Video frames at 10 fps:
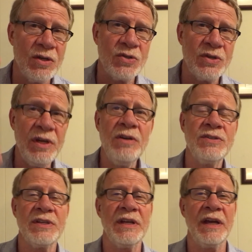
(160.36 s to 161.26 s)
So
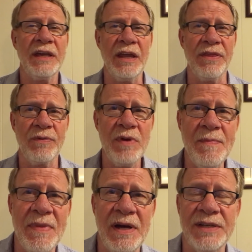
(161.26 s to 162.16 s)
here's, again, 3
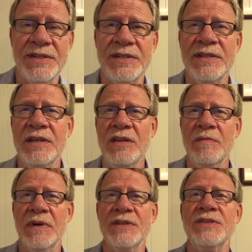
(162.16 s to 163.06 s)
musts that you
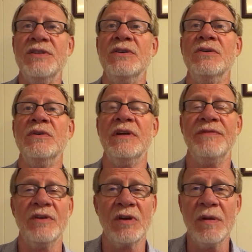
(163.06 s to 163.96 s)
must do if
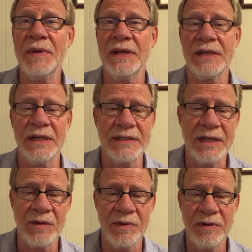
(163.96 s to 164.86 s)
you're going to be in
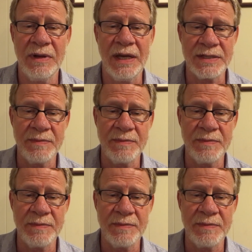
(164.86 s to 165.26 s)
contact with your ex.